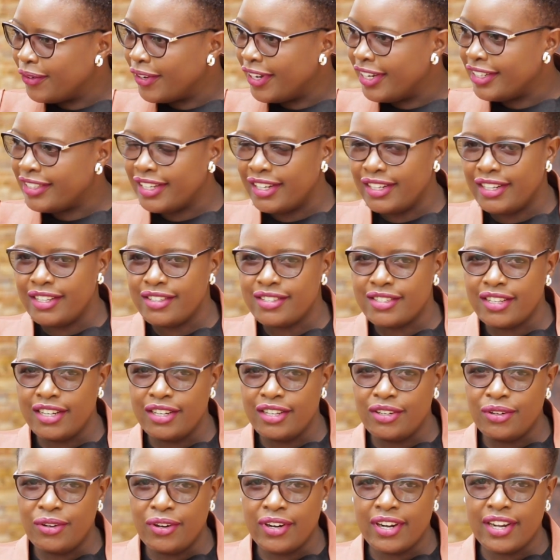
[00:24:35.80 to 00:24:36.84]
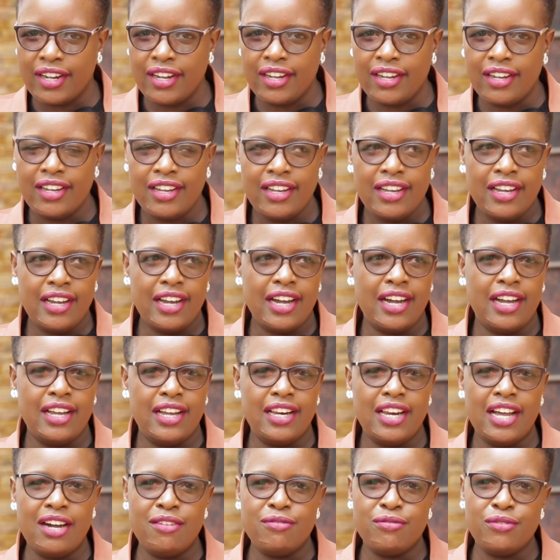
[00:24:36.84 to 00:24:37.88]
And I said, okay, I
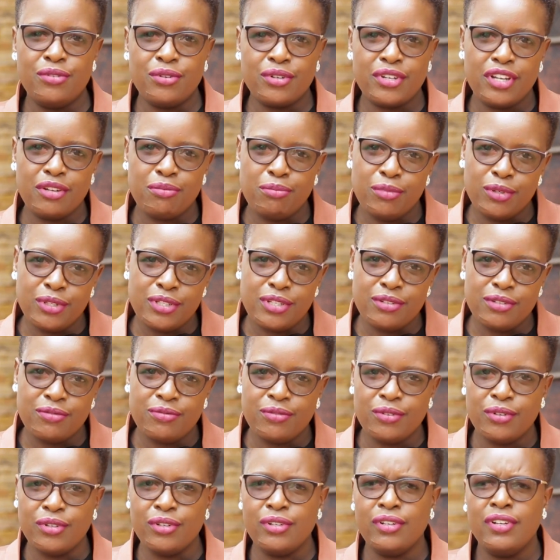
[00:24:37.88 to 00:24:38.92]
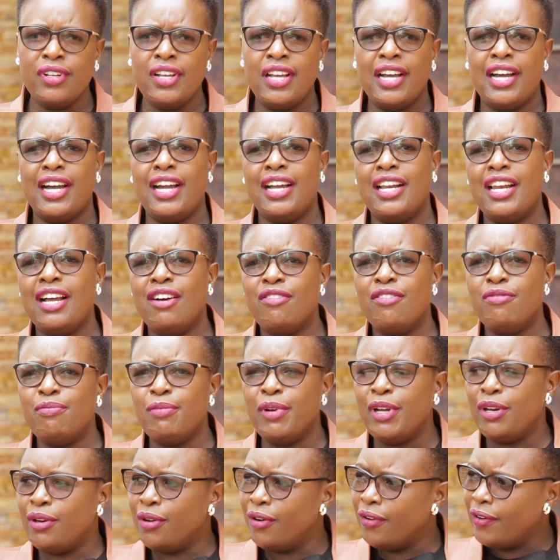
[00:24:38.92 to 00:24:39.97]
love looking beautiful. I love
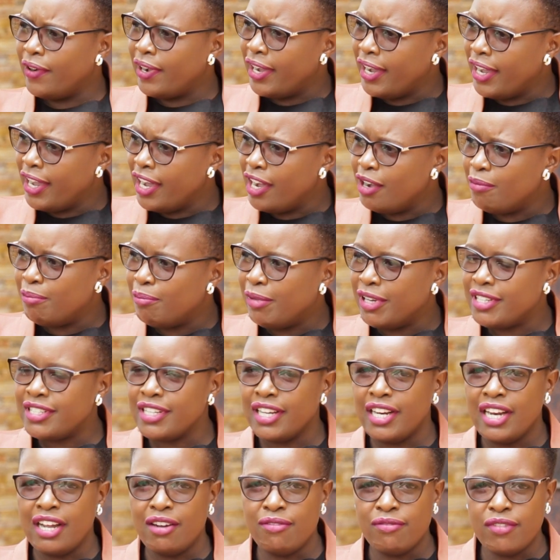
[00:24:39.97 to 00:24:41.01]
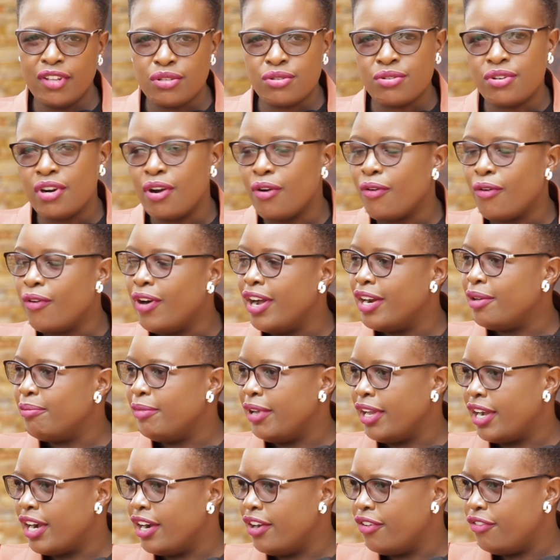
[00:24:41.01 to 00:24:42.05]
my long hair, but I love the struggle and
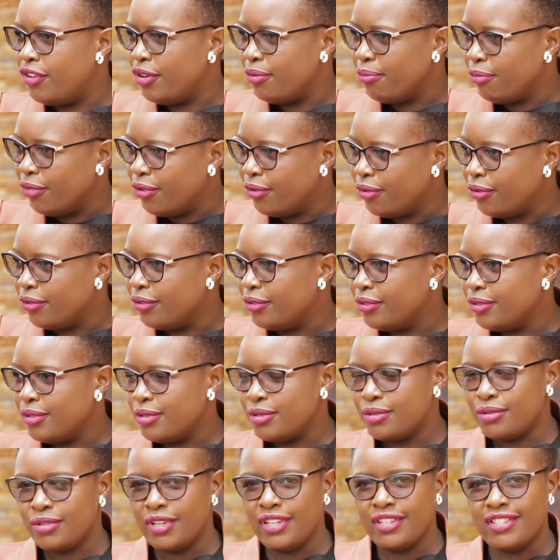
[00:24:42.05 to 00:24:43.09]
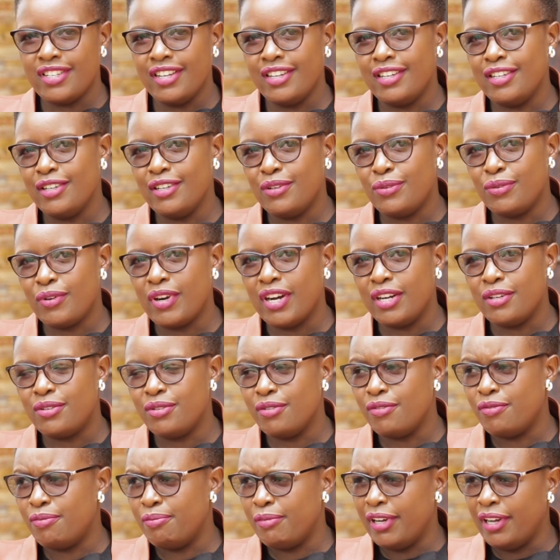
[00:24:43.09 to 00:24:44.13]
my country more. So I decided to cut
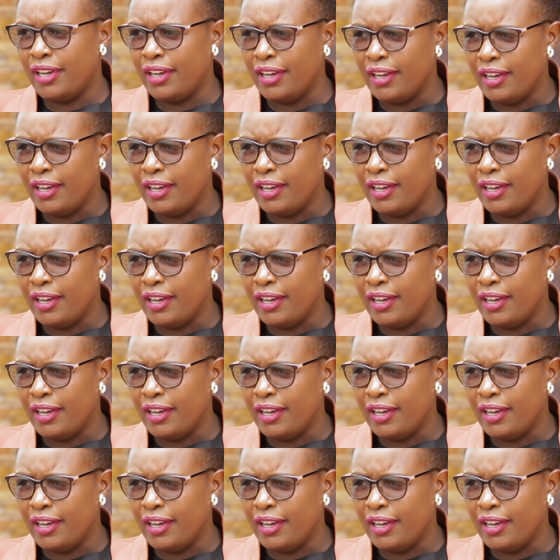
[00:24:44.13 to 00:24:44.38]
off my hair.